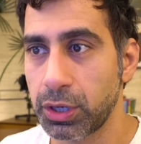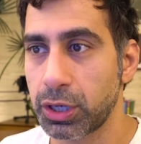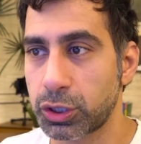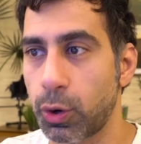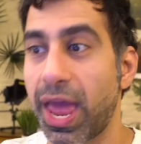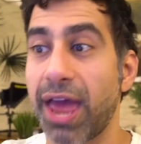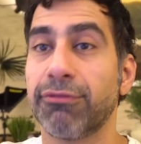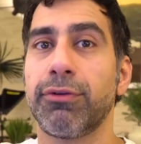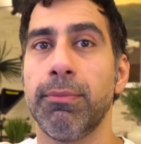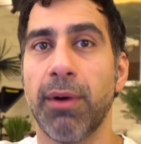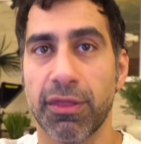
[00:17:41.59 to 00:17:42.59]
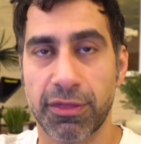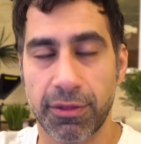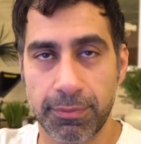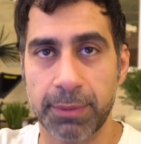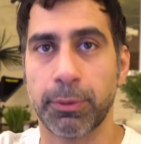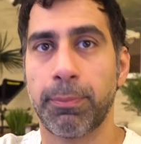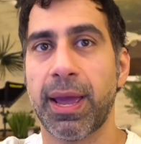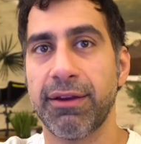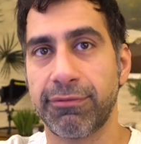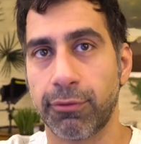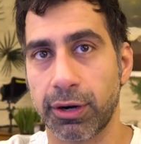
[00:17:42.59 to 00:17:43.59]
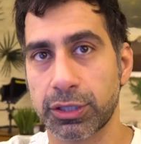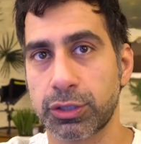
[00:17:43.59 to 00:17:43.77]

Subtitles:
So every month people pay for it.